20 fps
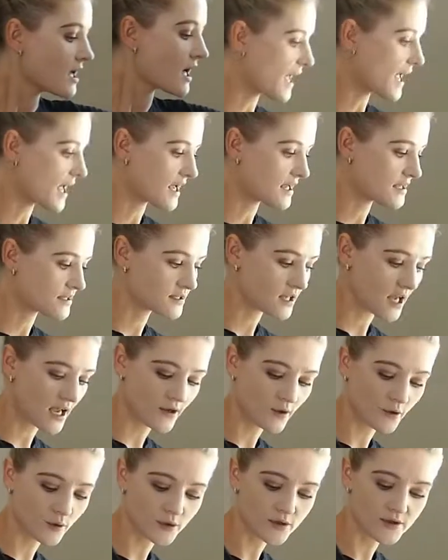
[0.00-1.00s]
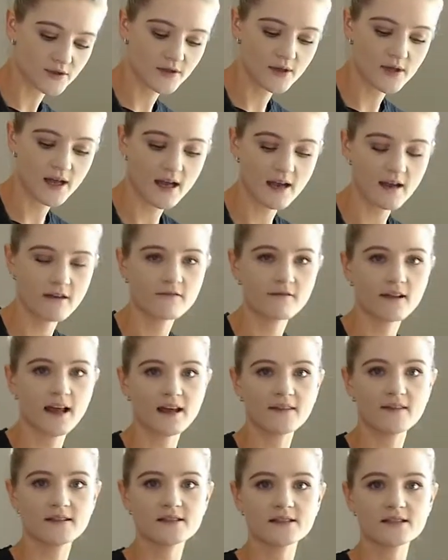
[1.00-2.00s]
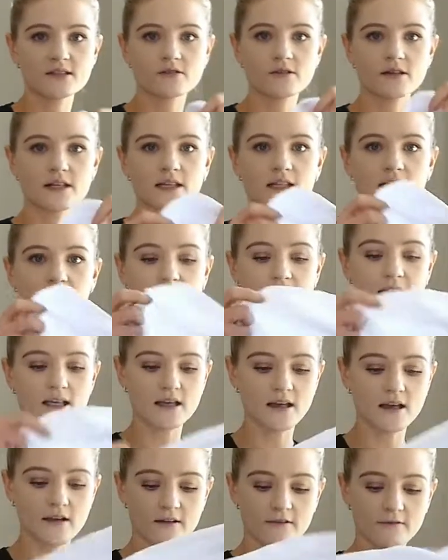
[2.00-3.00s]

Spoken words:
and I also have like this crinkly